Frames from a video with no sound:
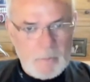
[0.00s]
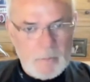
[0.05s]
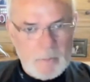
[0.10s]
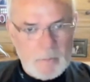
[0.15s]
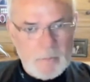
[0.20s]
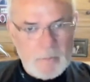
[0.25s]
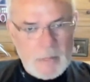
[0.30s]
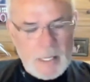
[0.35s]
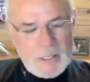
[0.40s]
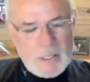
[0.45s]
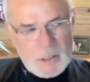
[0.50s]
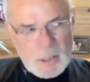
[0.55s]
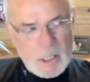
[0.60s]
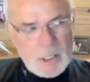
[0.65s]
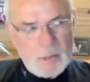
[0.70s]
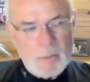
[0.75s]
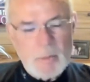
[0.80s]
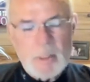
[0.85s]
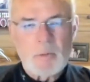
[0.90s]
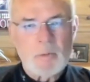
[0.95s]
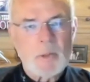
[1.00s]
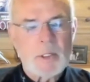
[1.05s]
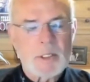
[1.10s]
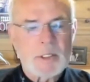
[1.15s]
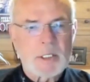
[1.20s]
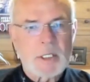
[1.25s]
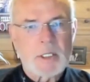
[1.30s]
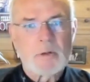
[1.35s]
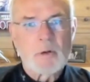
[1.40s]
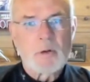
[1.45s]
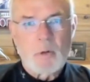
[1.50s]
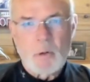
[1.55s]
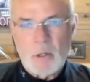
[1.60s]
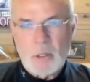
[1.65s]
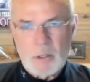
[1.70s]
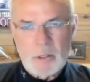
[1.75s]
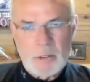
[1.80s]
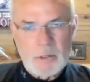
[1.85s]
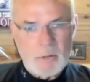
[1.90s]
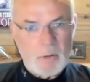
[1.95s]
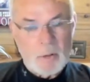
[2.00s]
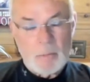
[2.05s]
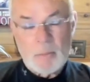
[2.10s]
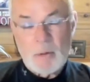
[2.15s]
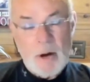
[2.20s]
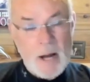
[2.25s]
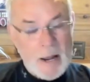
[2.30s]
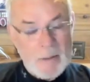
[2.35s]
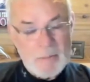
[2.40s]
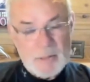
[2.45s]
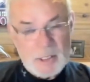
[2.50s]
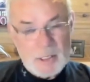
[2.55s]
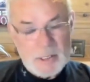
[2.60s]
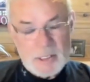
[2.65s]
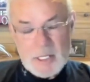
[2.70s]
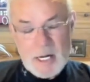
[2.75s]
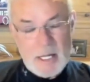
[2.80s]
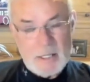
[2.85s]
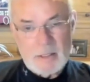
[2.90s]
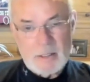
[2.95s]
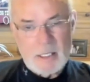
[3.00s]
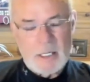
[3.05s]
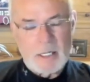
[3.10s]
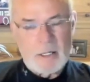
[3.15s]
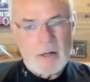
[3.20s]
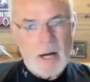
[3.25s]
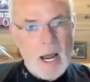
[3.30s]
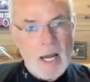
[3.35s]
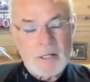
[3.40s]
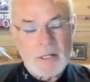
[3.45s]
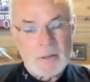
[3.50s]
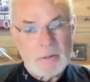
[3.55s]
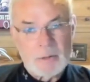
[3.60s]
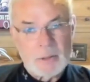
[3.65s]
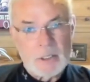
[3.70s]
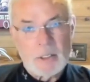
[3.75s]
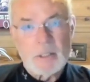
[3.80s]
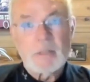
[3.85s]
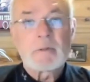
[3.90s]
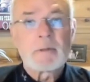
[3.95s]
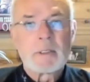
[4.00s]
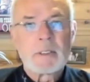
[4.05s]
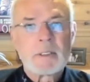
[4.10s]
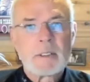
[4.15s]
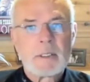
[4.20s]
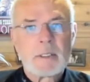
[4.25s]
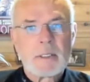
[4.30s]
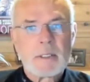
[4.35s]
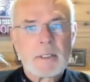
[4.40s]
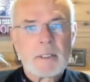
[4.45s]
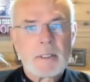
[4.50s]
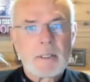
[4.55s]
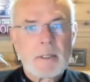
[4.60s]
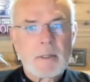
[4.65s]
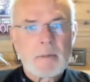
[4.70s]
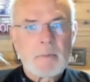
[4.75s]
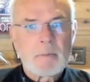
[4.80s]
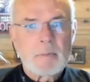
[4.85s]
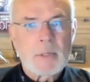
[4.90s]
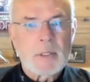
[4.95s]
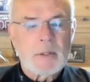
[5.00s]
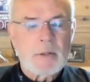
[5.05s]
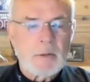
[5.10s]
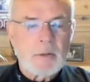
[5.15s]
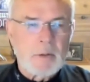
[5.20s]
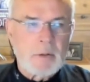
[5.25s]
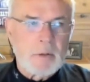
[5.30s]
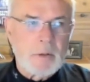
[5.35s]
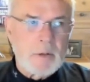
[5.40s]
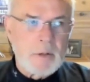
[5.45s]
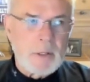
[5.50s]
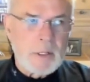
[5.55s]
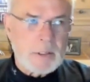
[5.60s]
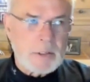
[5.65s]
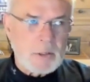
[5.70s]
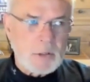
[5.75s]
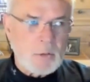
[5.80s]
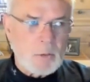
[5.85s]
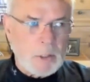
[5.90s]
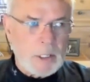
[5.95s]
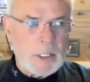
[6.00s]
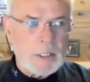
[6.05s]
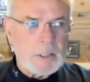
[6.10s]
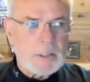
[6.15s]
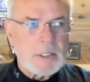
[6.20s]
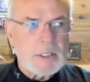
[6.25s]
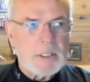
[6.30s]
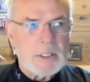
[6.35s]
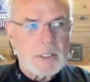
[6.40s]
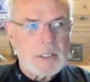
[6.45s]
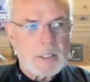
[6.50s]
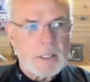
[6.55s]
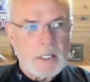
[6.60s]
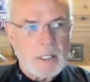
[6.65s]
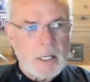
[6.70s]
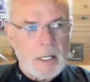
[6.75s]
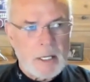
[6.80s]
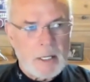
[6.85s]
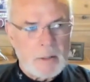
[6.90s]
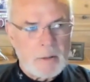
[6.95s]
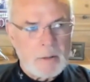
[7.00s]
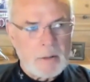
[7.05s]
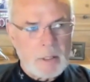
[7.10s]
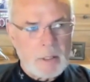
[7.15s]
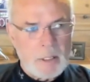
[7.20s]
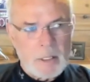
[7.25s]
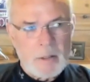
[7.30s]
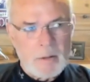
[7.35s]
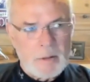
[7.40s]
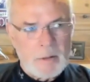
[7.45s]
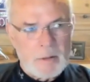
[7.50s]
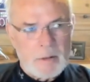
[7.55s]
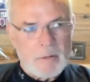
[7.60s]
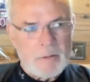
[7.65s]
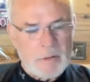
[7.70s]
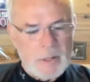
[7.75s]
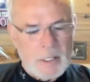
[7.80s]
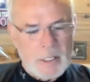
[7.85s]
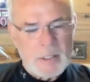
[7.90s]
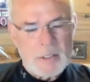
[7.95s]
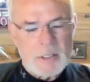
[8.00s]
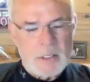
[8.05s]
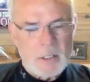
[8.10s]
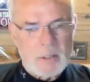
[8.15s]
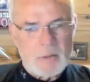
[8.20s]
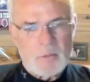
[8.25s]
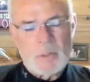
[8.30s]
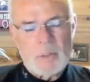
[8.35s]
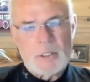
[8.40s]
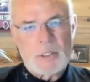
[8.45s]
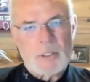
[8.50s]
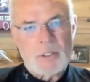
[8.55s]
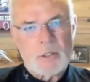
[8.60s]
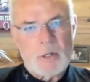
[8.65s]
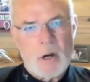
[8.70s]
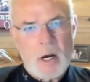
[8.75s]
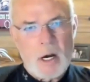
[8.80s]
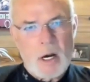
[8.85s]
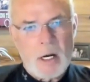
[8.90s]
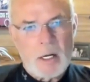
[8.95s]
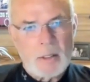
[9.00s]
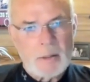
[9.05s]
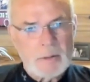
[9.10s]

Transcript: that judgment was ignored, or perhaps it's not there. I don't know. But the tweets and the things that we saw